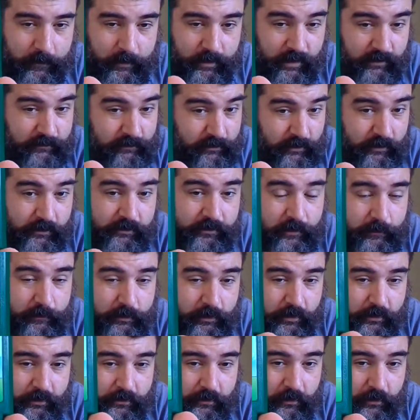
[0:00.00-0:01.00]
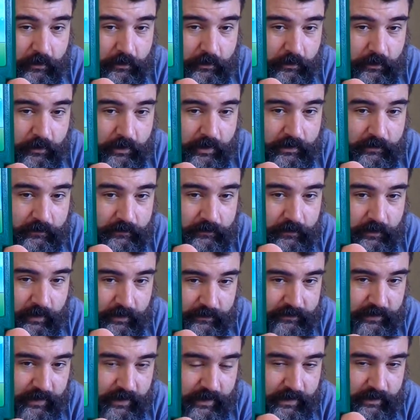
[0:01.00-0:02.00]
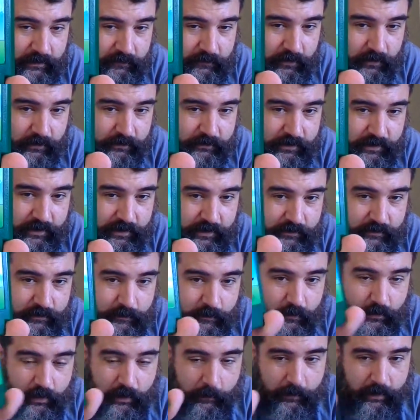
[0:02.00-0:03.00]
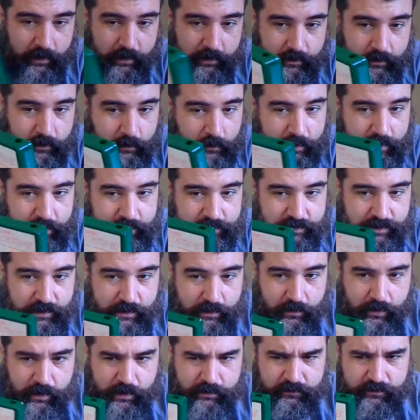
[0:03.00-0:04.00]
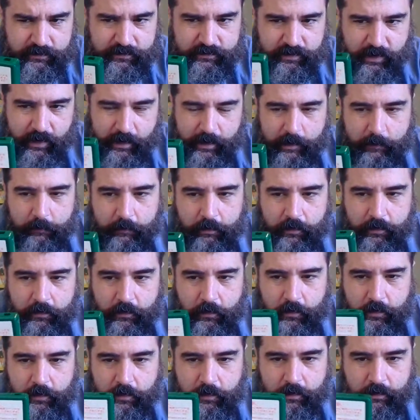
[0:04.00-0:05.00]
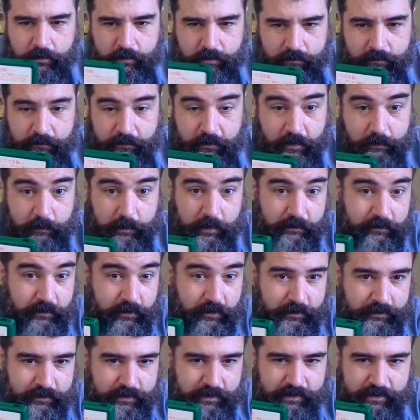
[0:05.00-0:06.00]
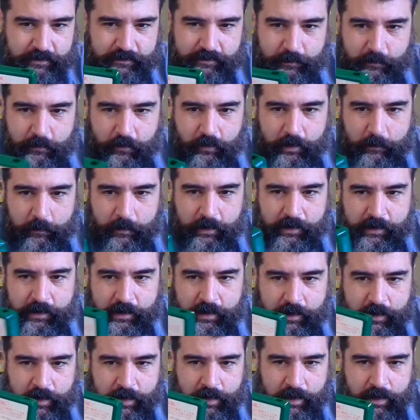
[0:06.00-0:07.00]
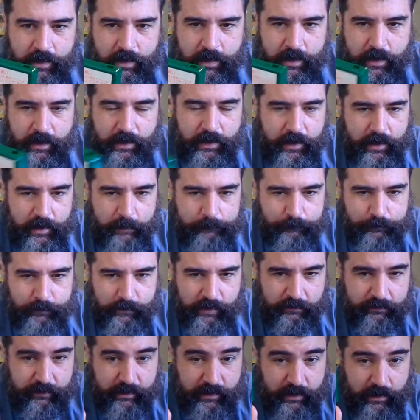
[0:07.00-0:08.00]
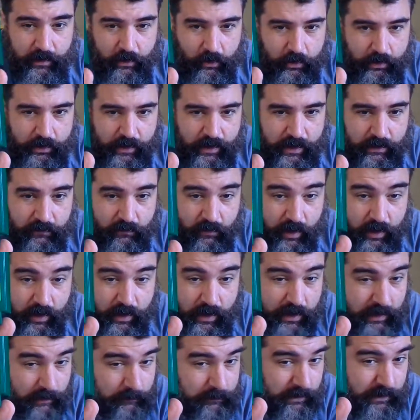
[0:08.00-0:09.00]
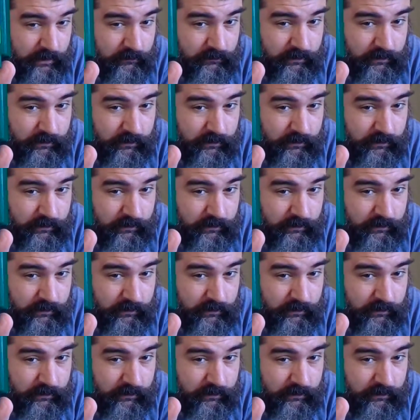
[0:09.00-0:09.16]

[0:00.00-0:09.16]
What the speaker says: first in birth order and first in disappointment, Luigi. Actually, second in birth order, but first in disappointment. I think I already have a copy of